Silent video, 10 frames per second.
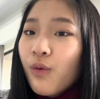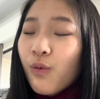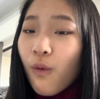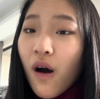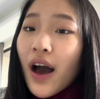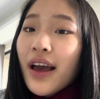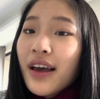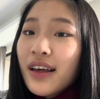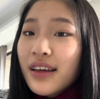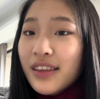what
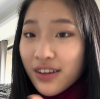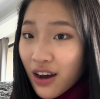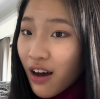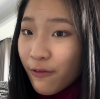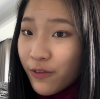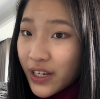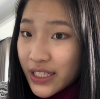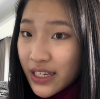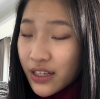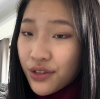the
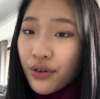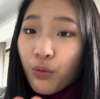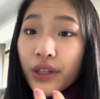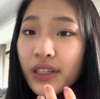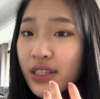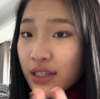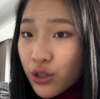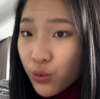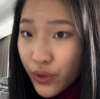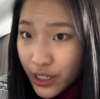conflict is or what the
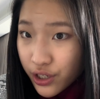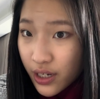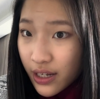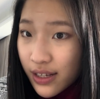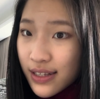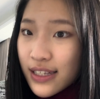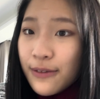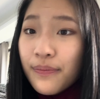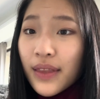situation is.